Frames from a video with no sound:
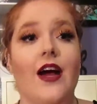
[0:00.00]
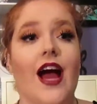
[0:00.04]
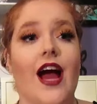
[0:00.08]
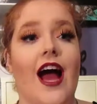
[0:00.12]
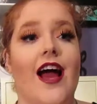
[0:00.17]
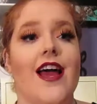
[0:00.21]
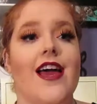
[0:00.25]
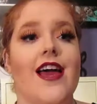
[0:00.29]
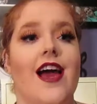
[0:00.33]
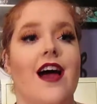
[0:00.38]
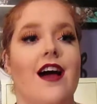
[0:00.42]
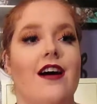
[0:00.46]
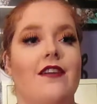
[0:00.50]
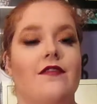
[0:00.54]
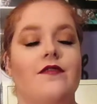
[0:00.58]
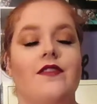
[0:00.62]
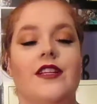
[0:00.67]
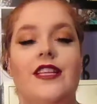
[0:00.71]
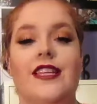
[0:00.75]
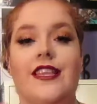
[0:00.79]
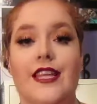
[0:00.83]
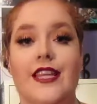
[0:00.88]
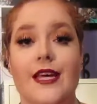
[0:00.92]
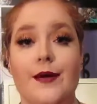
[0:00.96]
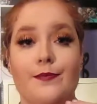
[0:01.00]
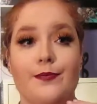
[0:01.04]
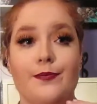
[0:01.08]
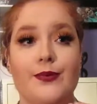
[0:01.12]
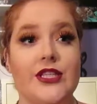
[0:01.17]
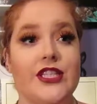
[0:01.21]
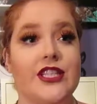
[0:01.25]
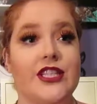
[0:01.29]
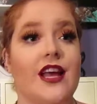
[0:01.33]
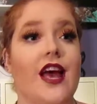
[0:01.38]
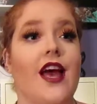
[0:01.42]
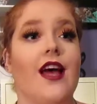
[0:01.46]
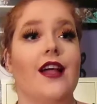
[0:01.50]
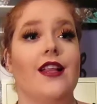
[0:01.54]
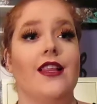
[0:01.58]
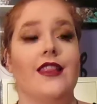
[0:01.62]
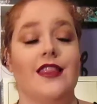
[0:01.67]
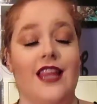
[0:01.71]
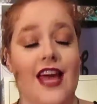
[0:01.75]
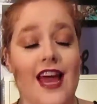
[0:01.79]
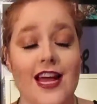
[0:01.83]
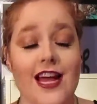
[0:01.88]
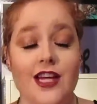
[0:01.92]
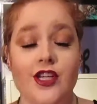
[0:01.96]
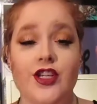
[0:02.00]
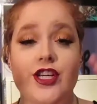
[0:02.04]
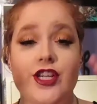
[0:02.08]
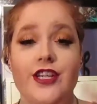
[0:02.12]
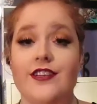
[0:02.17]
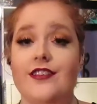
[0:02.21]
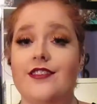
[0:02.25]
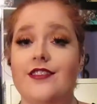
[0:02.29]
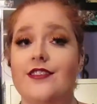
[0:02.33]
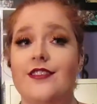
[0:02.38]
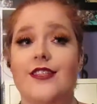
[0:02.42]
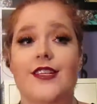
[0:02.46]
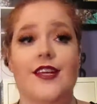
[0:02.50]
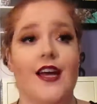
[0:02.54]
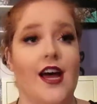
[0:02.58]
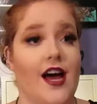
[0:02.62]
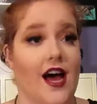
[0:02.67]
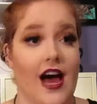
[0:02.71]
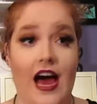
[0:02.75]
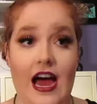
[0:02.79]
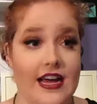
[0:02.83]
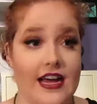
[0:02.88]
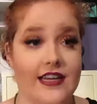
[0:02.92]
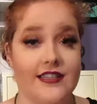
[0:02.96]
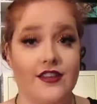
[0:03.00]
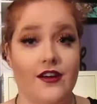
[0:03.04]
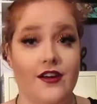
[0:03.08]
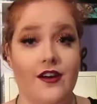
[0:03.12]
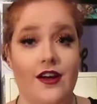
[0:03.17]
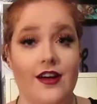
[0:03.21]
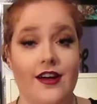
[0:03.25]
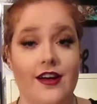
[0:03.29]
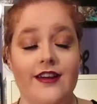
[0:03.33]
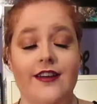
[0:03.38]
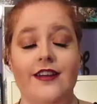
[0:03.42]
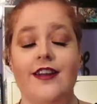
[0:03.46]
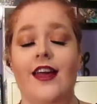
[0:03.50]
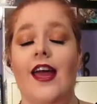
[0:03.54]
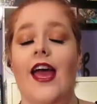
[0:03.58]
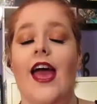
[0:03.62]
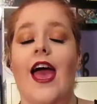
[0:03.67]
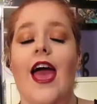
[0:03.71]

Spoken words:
I have lips, lashes, eyes on,